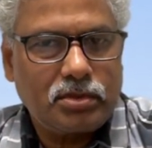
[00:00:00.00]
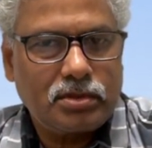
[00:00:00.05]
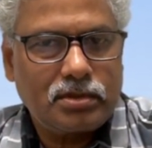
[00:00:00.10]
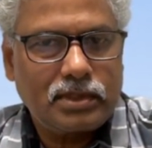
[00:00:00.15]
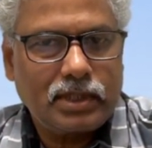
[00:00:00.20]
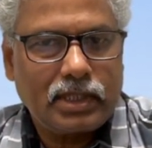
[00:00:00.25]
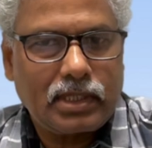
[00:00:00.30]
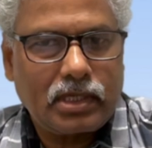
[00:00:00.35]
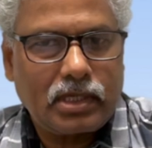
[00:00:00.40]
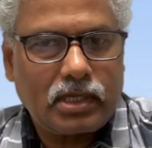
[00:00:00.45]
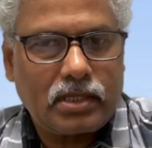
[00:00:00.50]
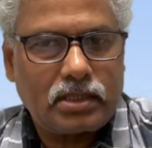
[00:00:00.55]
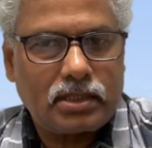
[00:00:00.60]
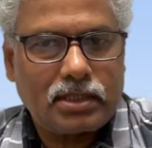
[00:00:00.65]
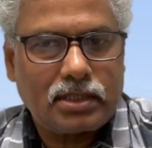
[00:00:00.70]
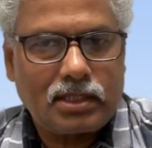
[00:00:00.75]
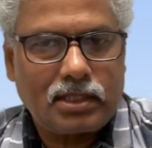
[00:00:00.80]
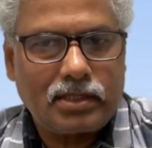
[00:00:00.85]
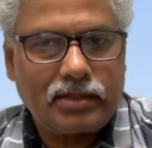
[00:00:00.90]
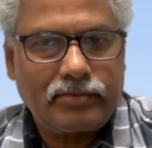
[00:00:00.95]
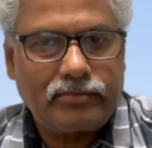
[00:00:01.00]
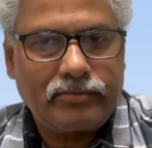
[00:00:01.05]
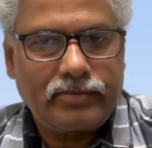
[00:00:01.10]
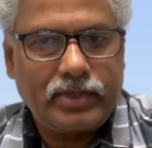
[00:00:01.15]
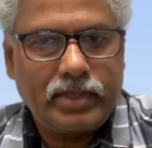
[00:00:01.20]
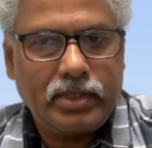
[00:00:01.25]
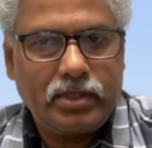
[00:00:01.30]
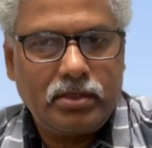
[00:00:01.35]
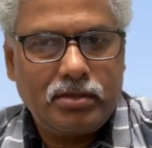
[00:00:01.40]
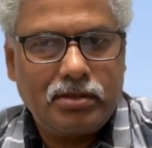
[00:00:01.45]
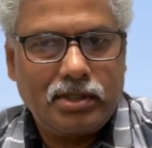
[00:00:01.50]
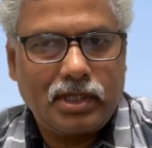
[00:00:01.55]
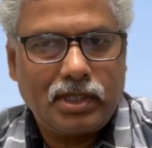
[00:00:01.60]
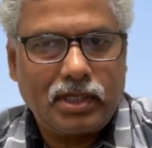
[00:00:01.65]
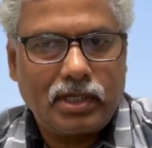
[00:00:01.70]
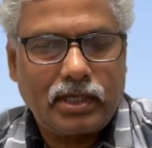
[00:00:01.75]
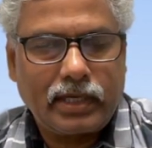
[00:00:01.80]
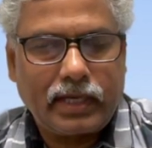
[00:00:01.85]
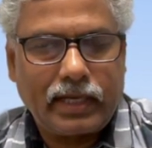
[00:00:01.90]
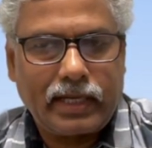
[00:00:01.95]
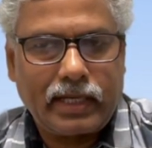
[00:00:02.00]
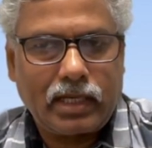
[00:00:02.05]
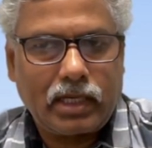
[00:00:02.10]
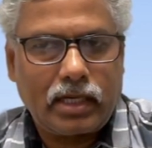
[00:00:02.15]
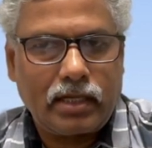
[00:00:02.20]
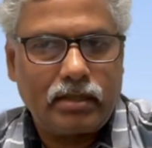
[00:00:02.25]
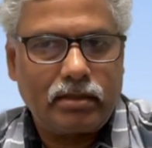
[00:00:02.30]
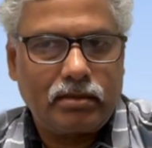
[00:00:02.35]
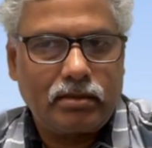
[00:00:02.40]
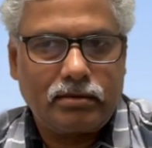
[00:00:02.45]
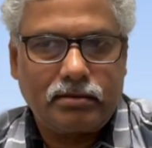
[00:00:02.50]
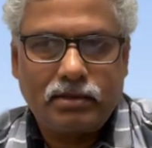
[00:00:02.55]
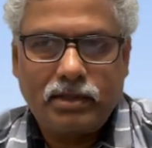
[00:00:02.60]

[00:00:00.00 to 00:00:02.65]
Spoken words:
an article, a video, or an audio.